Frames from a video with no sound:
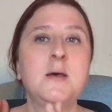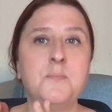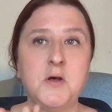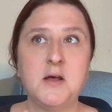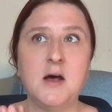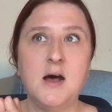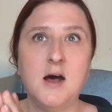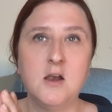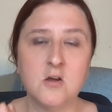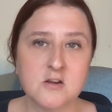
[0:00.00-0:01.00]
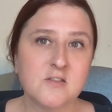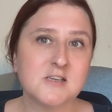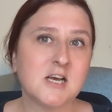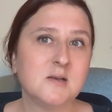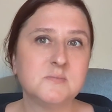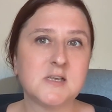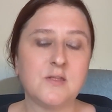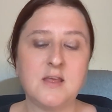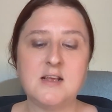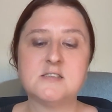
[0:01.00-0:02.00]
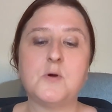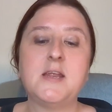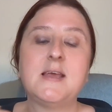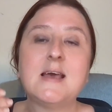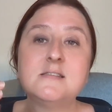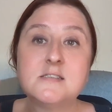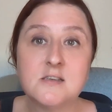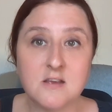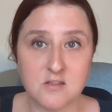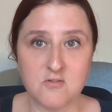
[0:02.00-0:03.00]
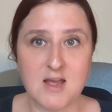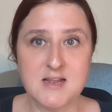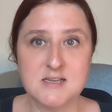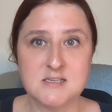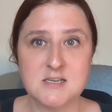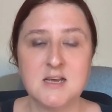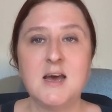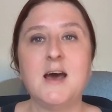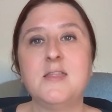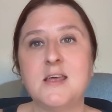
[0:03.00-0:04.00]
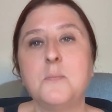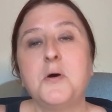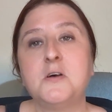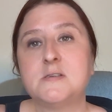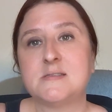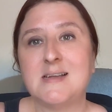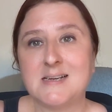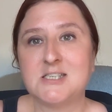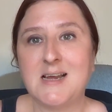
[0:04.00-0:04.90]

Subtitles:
but A lot of the times I think it's when it gets to the other end and then a person actually